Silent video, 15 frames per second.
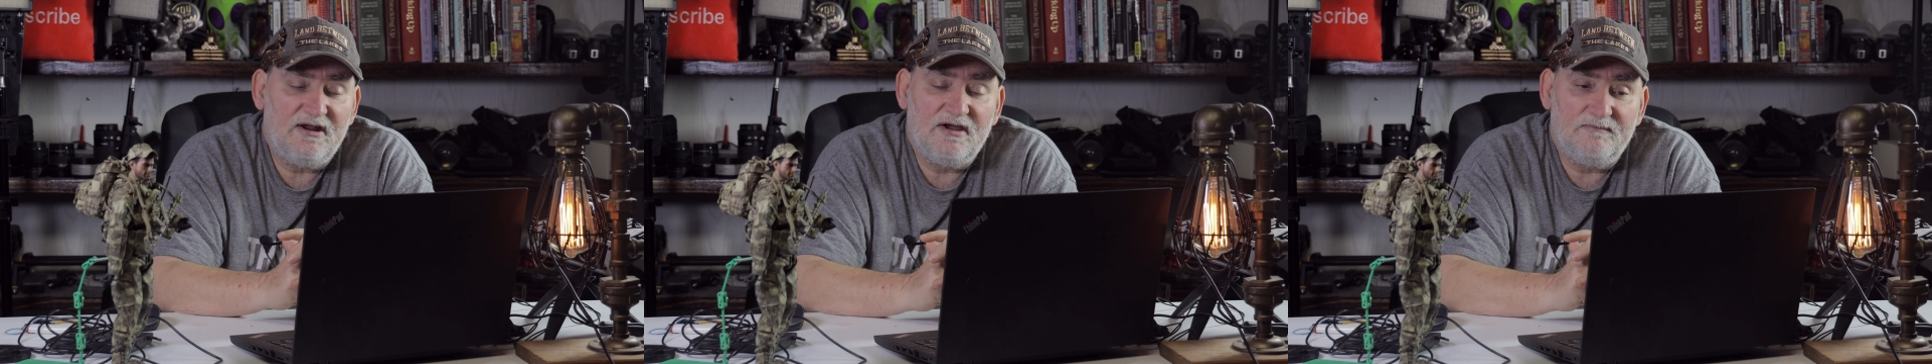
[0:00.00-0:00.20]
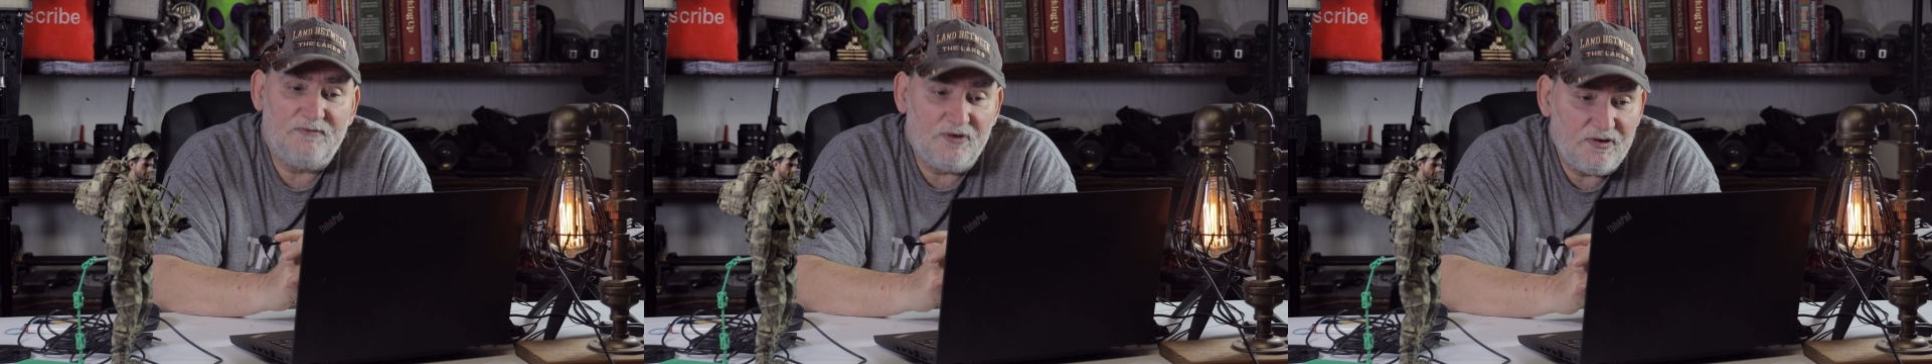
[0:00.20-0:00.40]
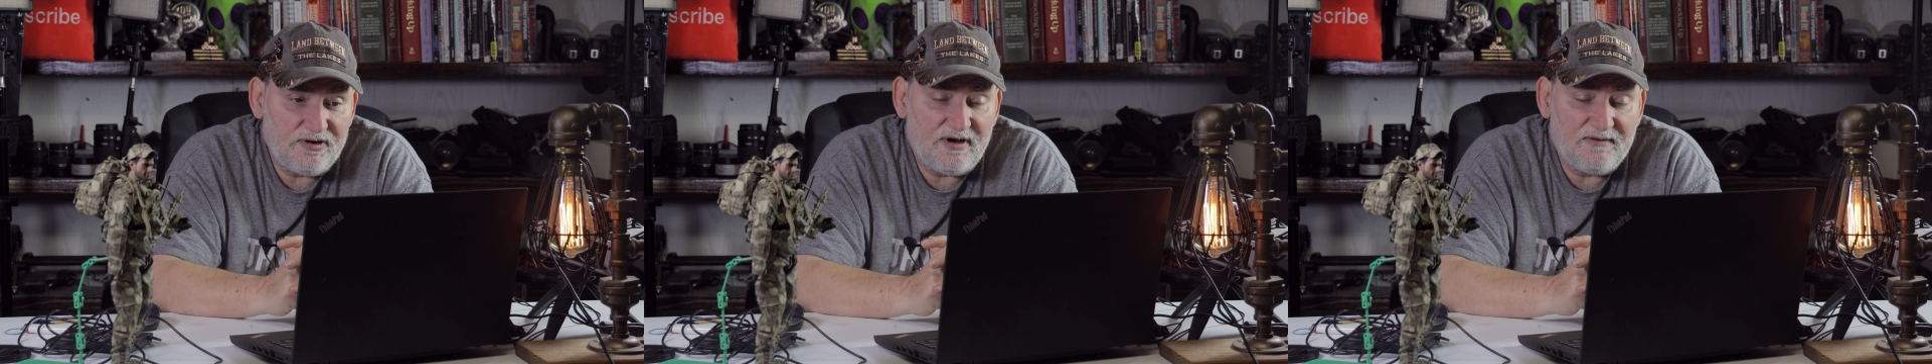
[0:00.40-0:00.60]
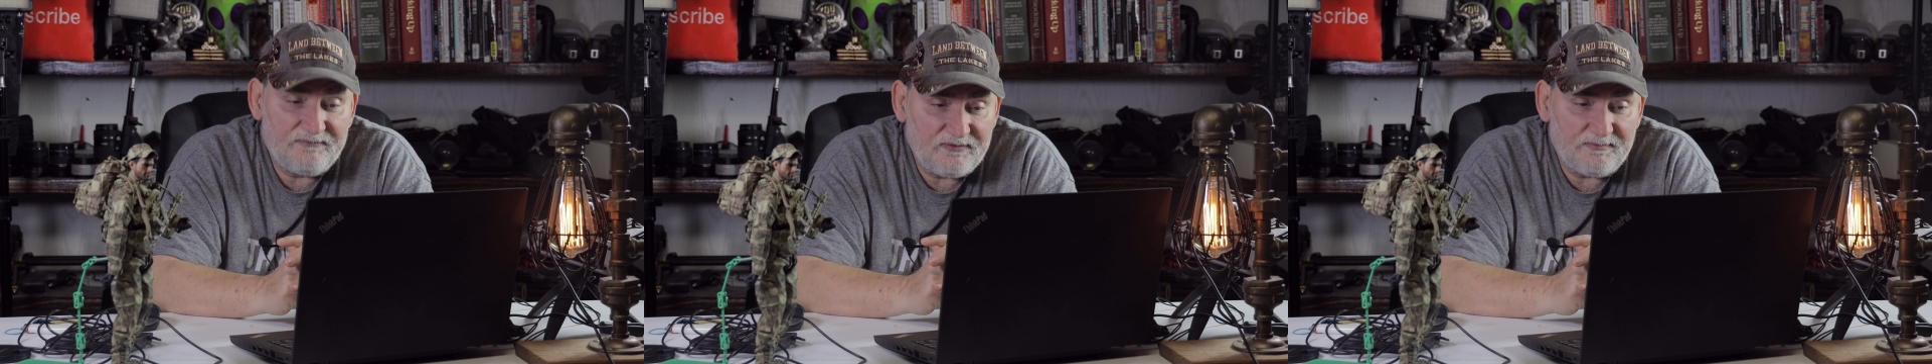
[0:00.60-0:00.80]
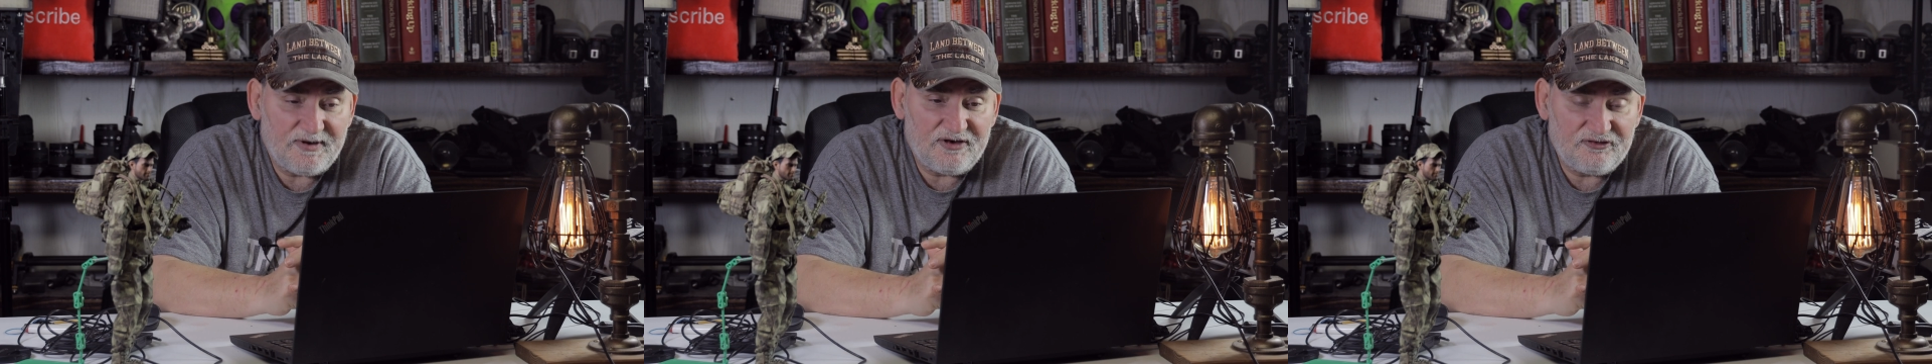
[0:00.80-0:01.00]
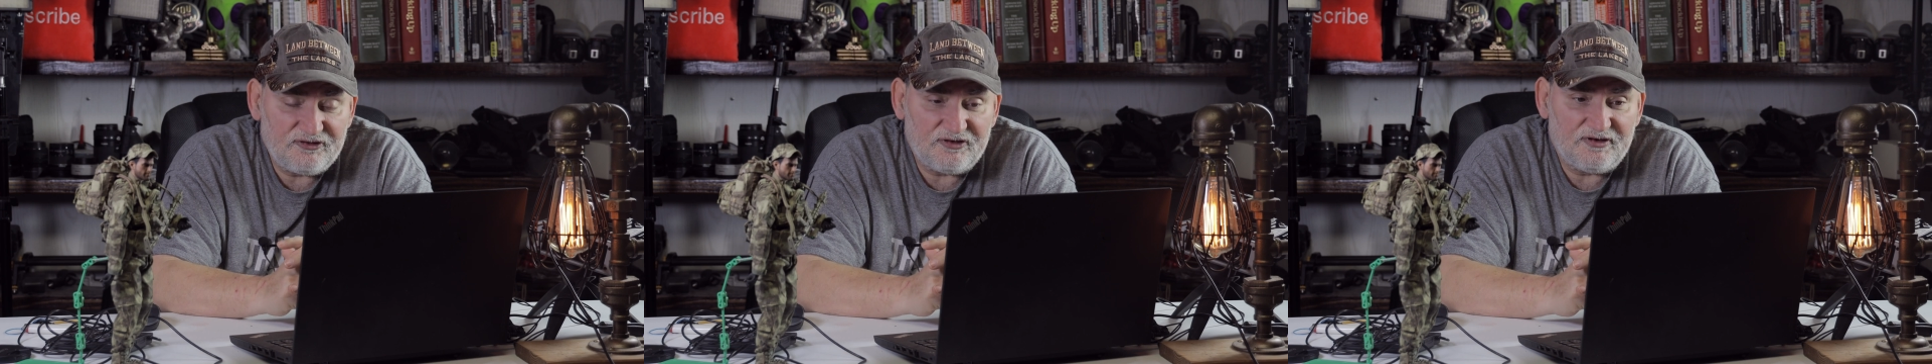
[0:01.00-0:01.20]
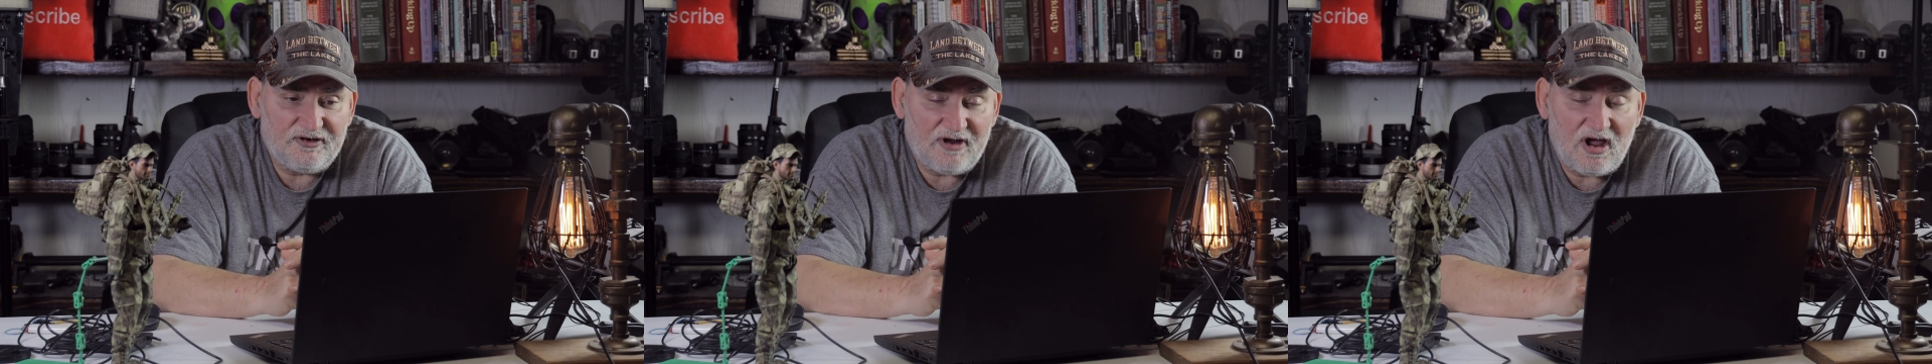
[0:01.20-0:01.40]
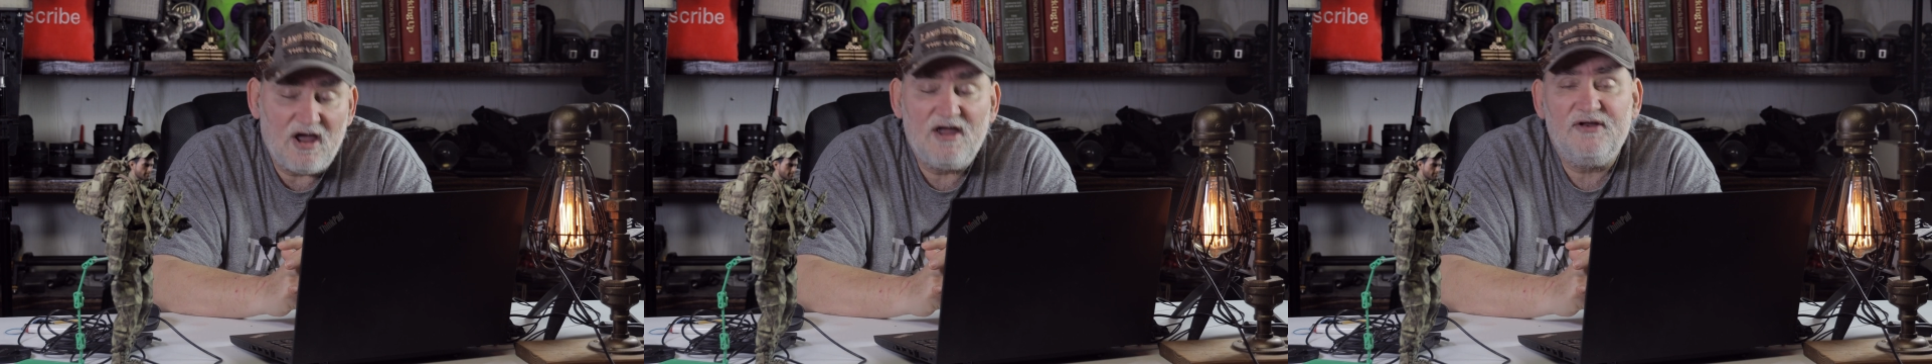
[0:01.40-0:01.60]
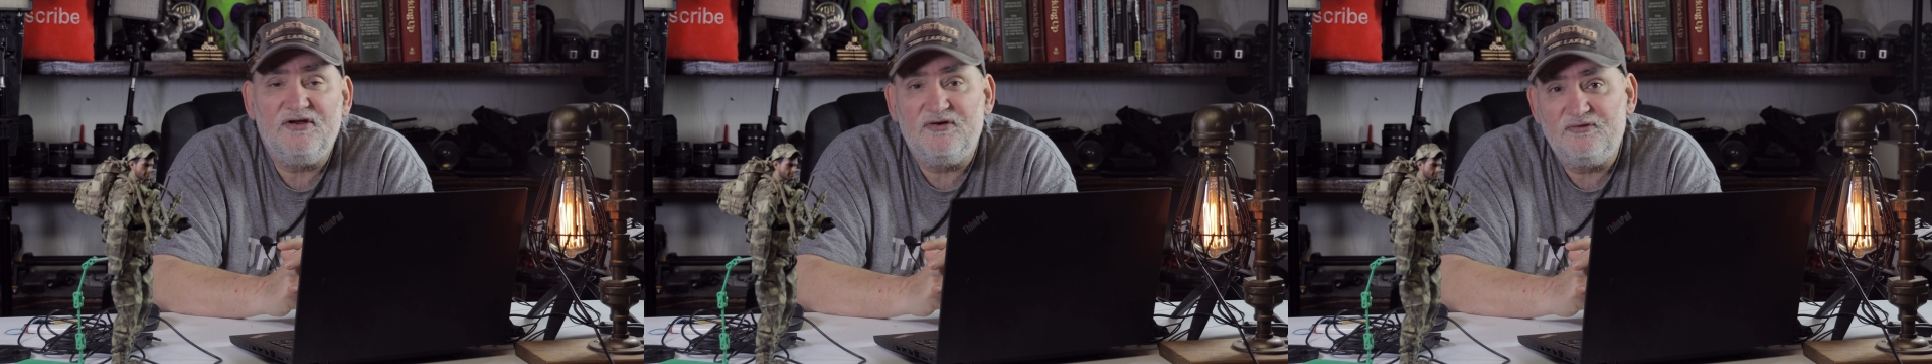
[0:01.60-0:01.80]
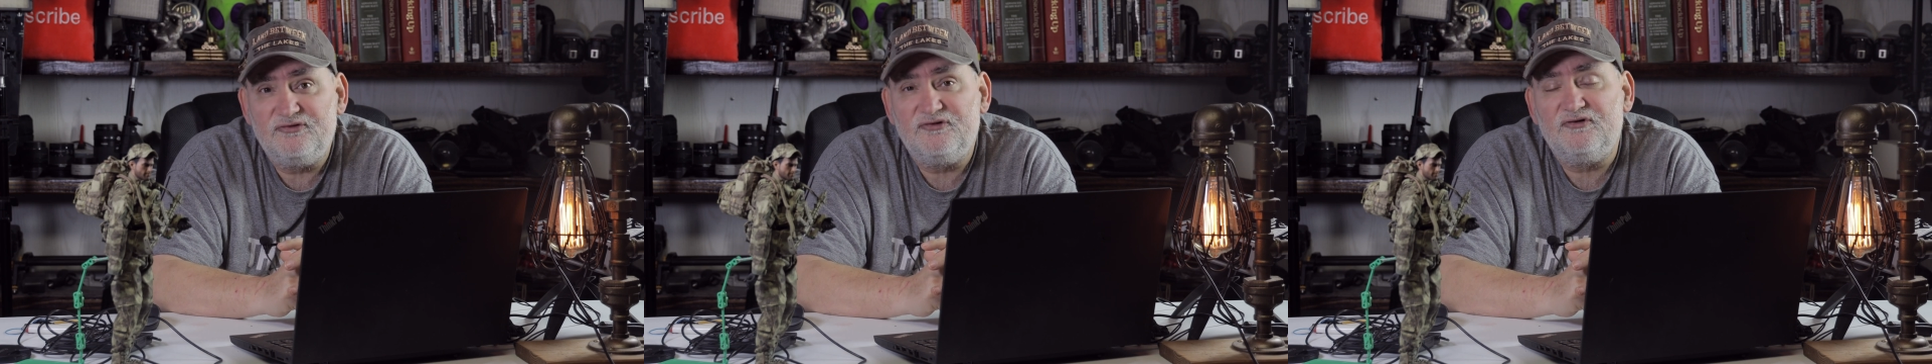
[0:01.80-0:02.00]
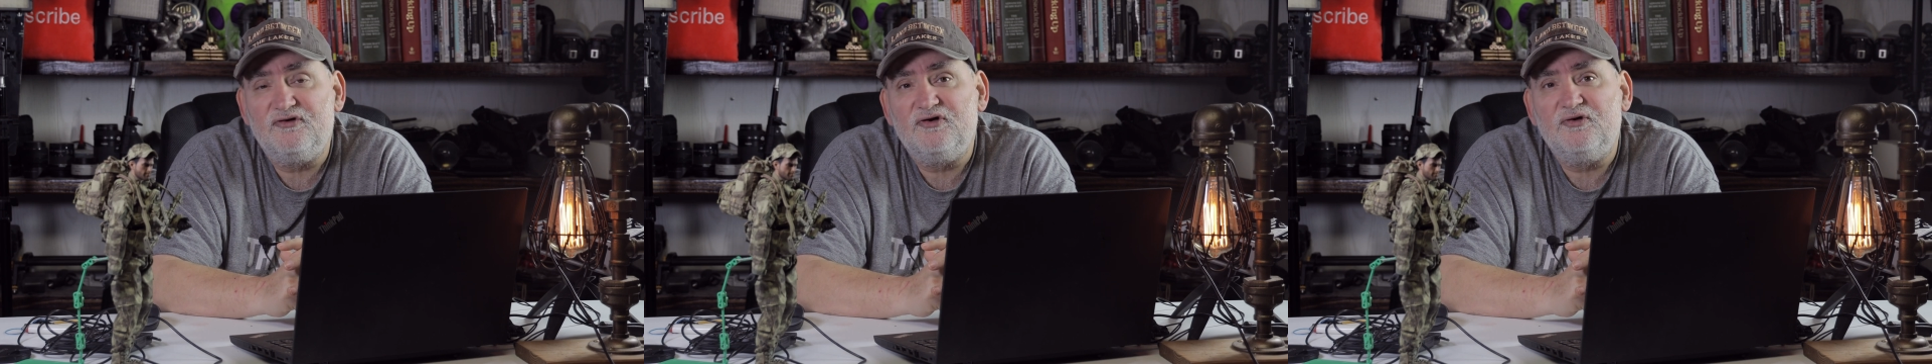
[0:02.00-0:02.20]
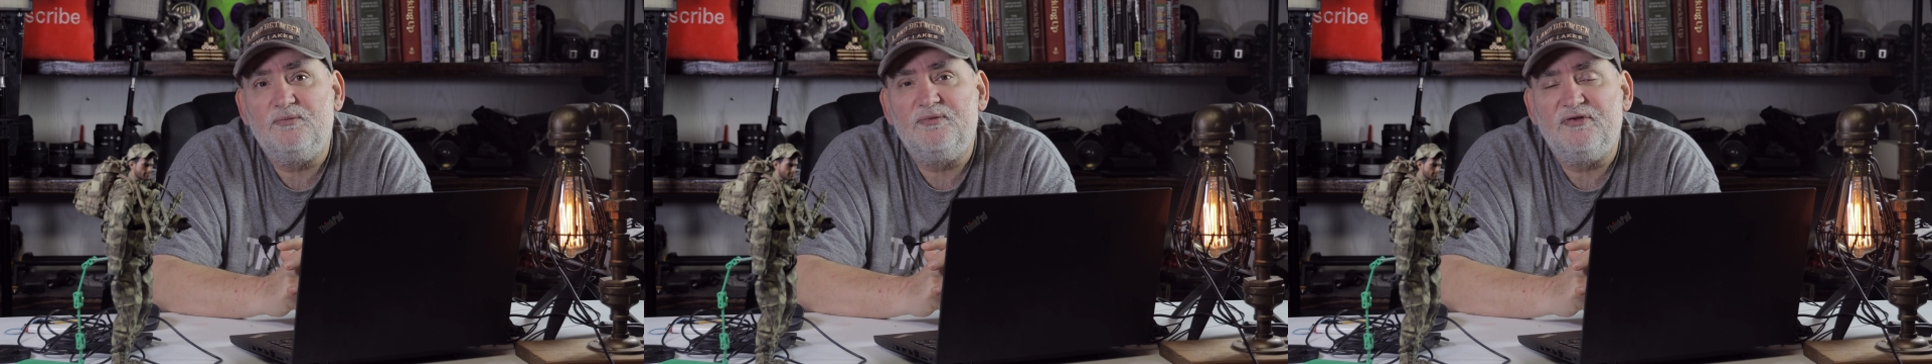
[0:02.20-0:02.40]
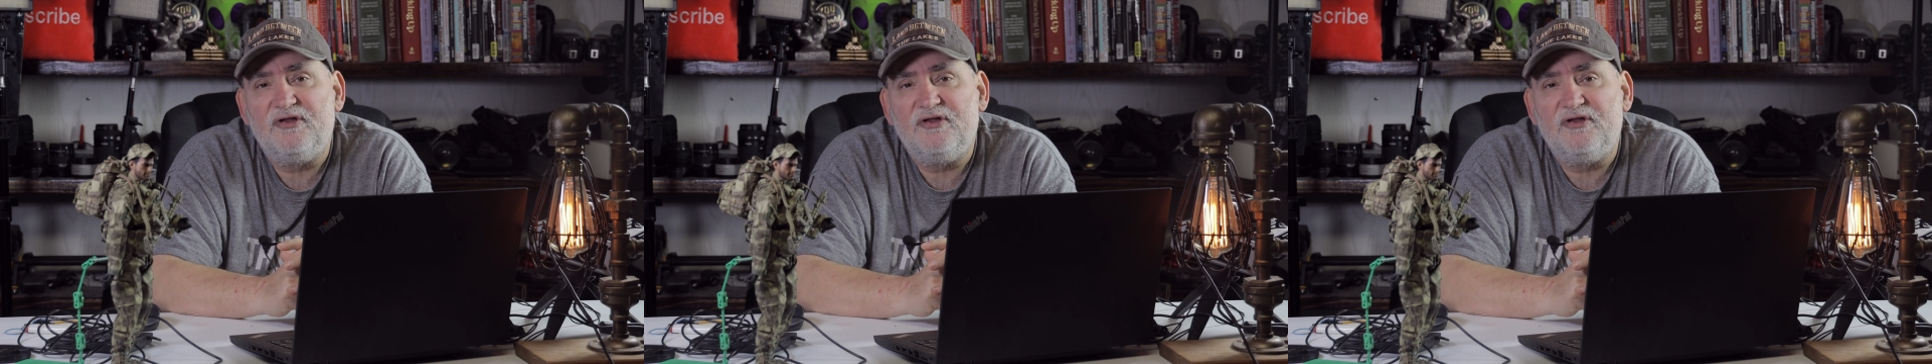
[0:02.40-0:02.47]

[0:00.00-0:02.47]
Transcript: of good information on YouTube